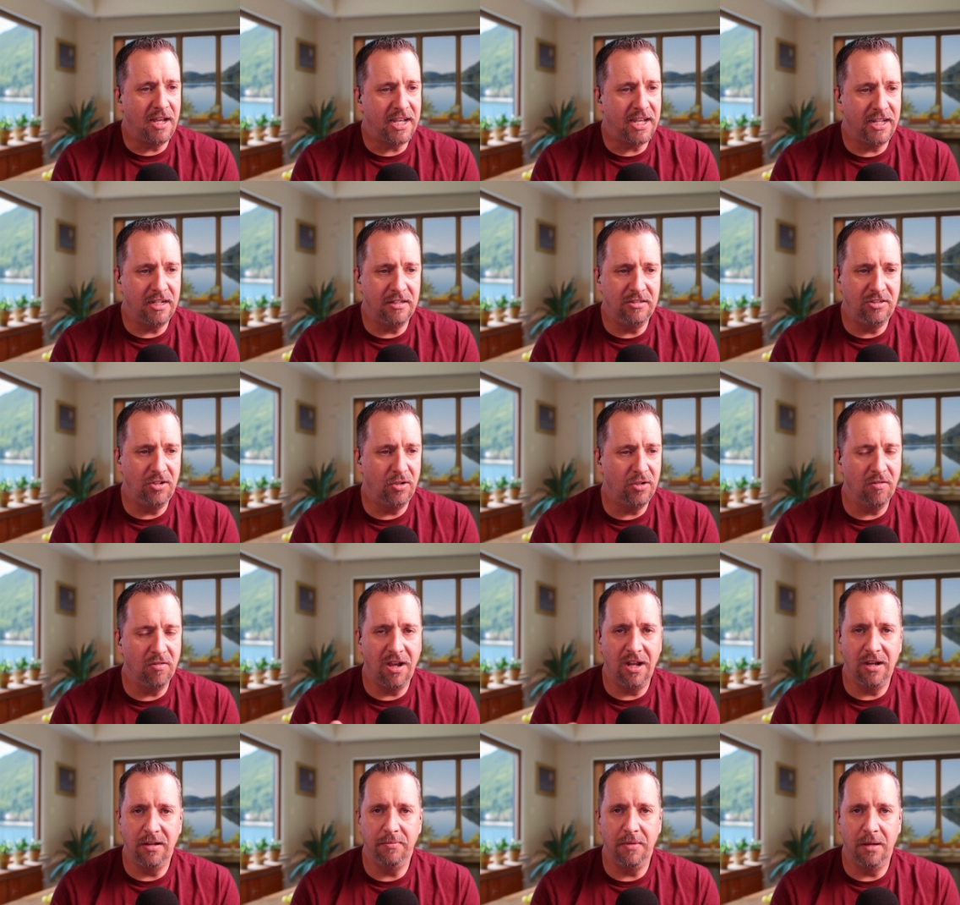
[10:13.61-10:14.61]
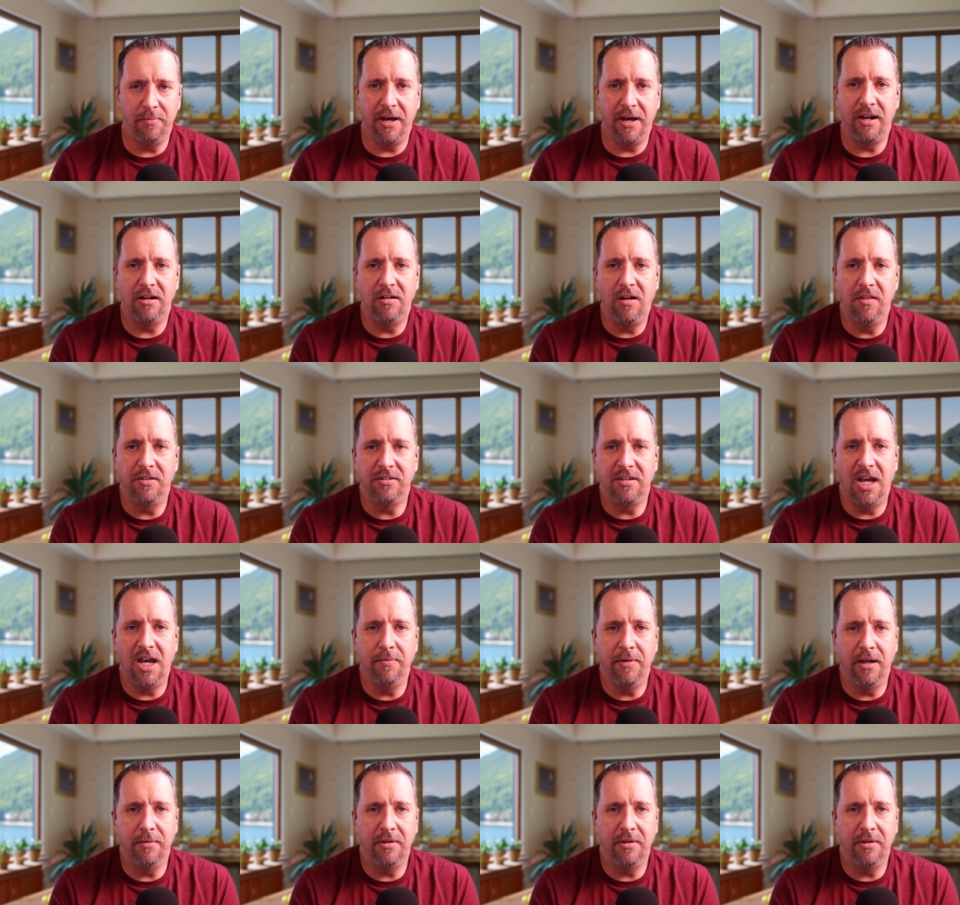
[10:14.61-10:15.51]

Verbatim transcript: I kind of joke around about it all the time.